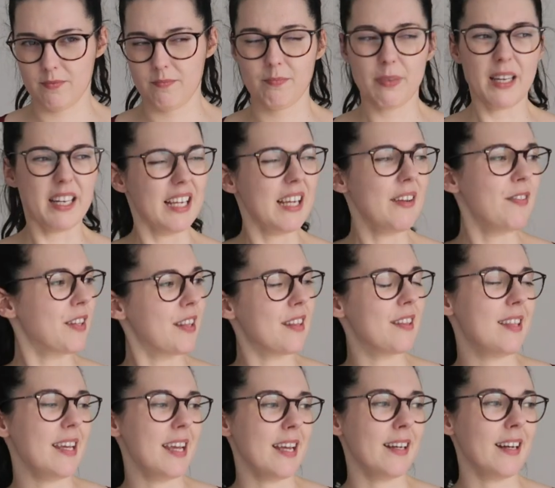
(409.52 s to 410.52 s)
but even
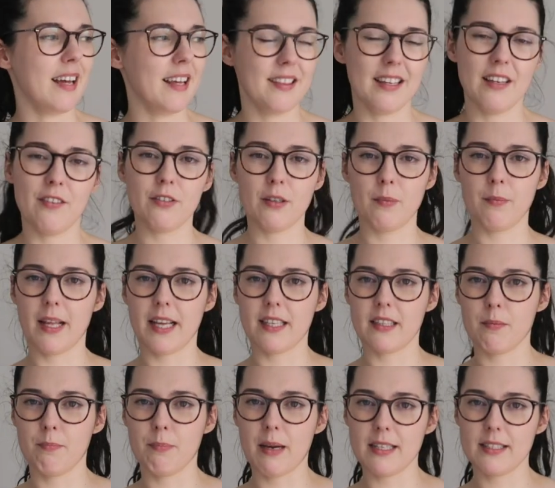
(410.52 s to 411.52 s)
then, I think from like
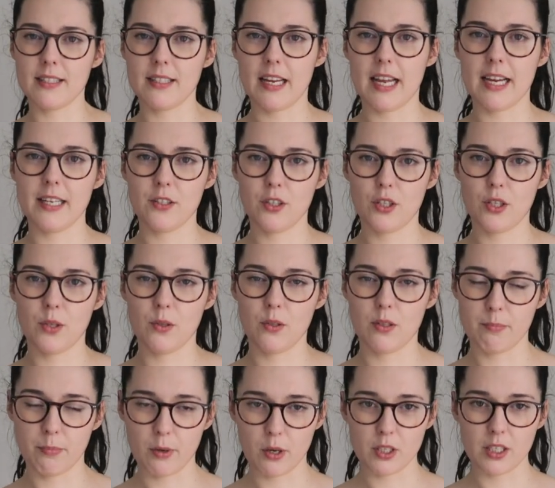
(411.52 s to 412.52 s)
the bust line to
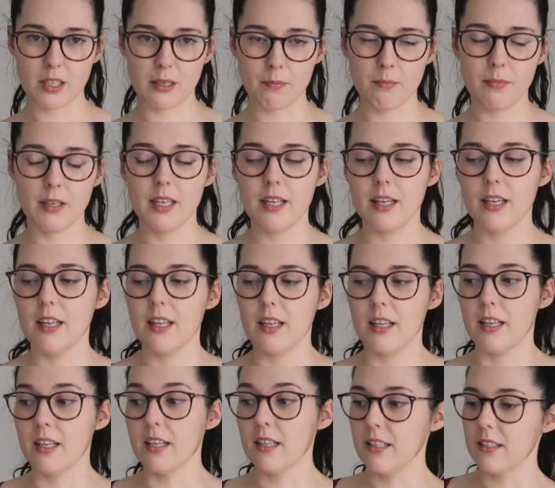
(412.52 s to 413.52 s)
the bottom
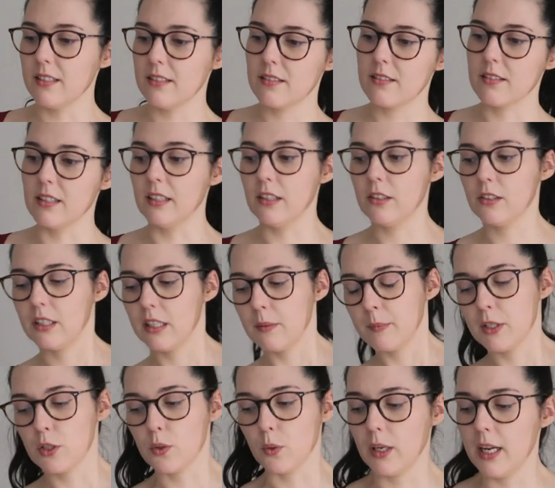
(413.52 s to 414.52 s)
is
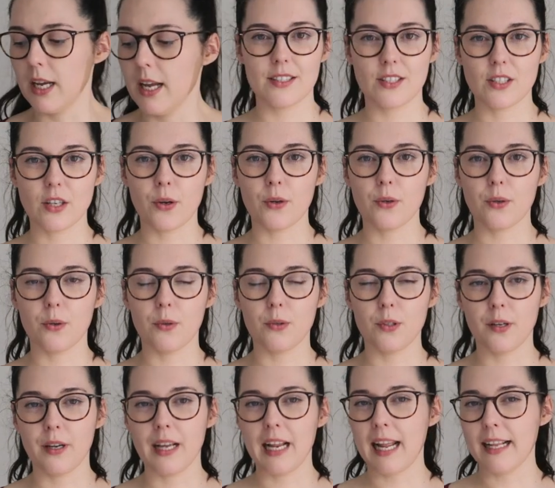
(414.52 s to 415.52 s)
incredibly short. So
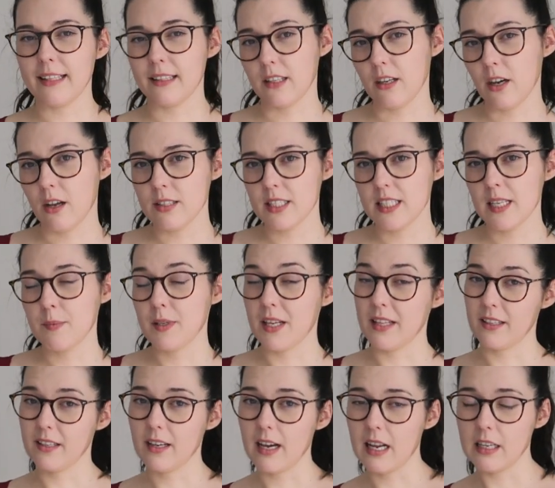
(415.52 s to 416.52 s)
although I like the concept
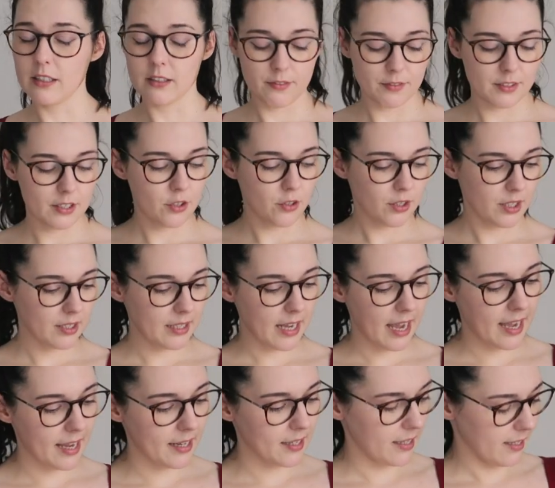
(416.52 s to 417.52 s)
and the color of this dress,
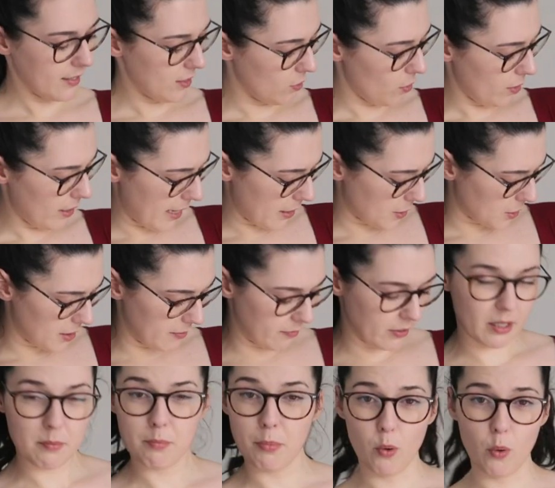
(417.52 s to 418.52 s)
and it's not actually
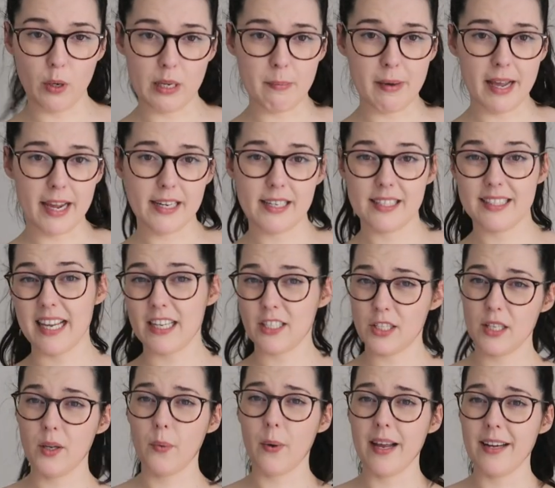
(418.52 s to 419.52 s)
very poorly made, it's
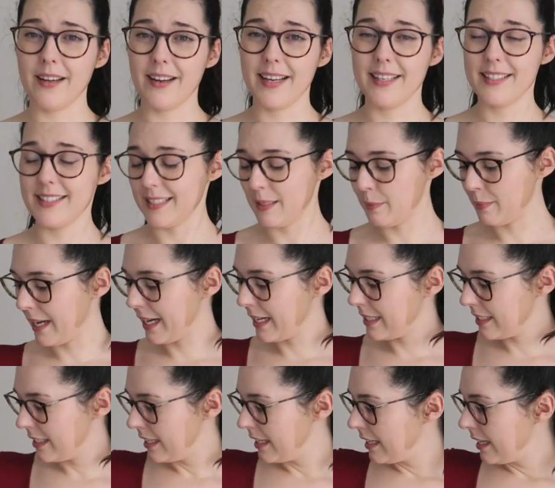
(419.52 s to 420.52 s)
actually quite nicely
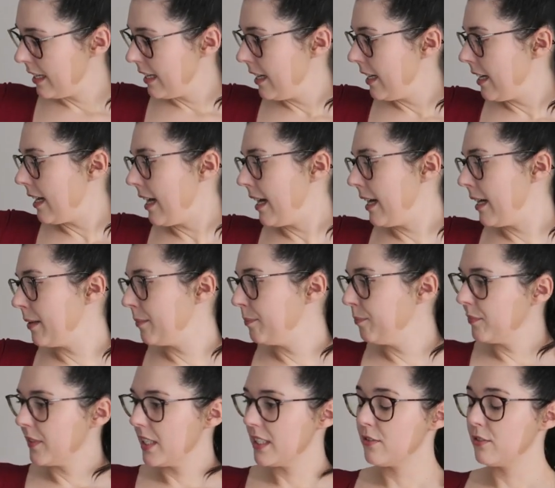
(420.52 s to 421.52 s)
made.
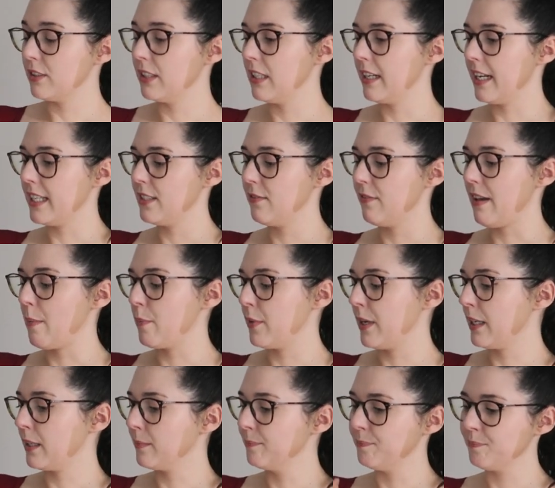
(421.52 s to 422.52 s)
Um, it's really nice
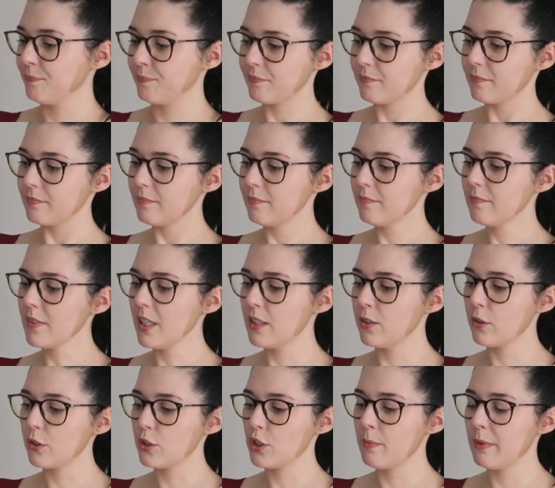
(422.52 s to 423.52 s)
fabric.
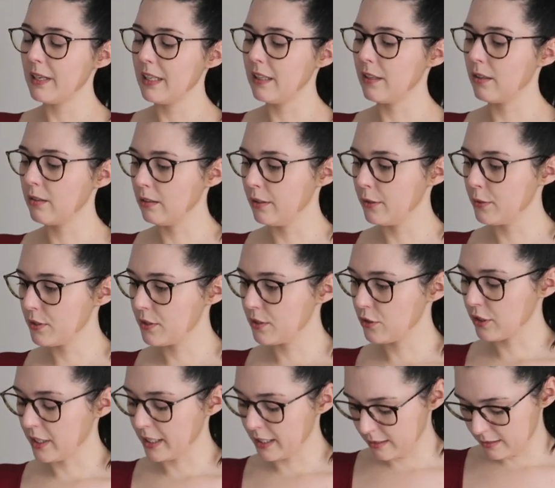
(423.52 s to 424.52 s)
Not too many little loose
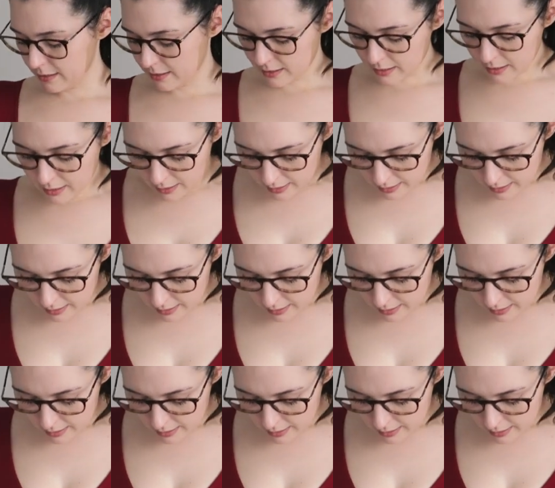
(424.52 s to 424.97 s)
strings.